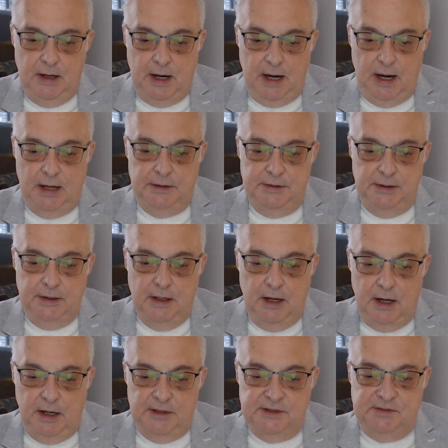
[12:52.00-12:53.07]
And,
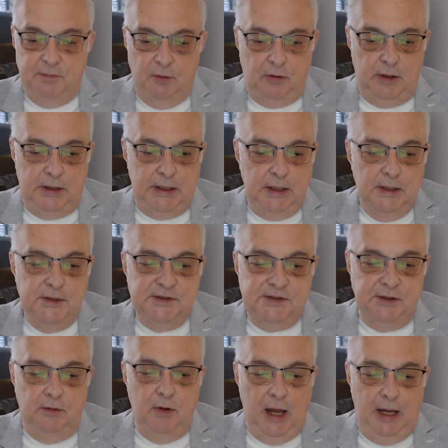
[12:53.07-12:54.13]
as Murray
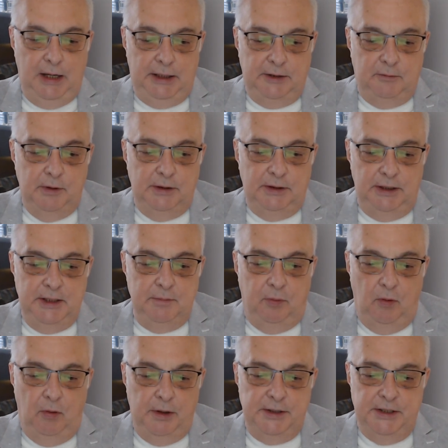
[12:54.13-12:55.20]
so eloquently
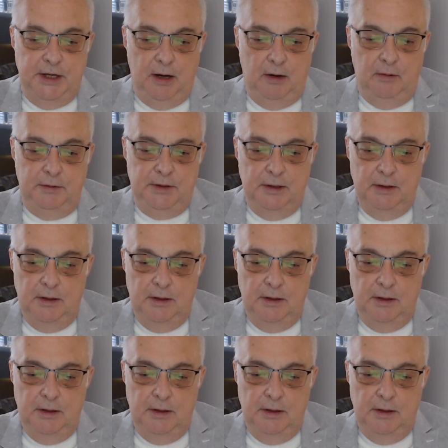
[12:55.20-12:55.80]
pointed out,